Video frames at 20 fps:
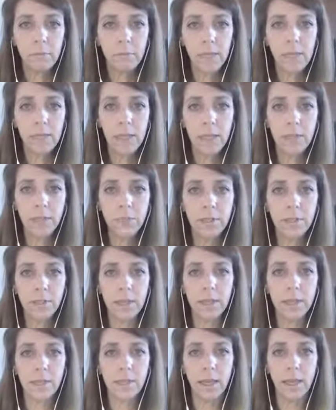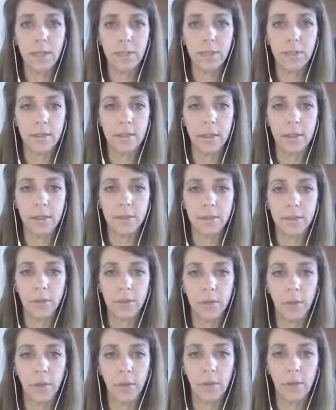And that's what it's going to say instead. So
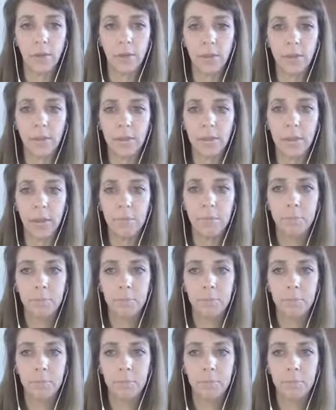don't worry about that.